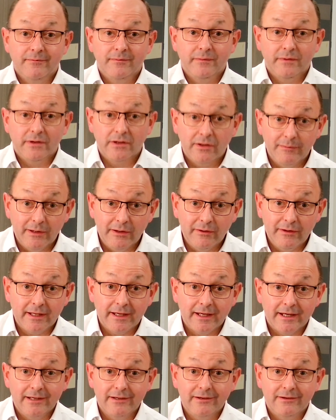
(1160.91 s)

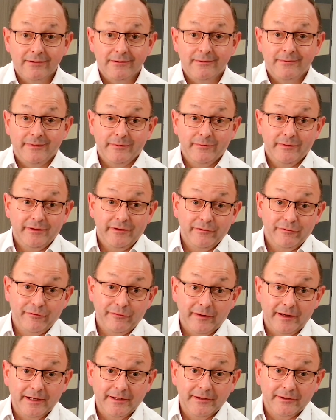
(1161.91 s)
communicate with your
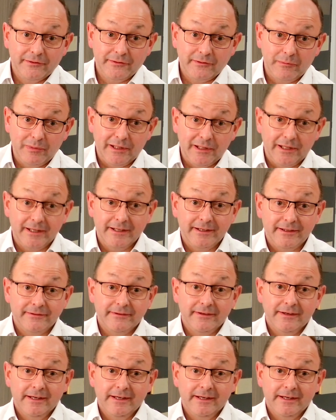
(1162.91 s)
fire door suppliers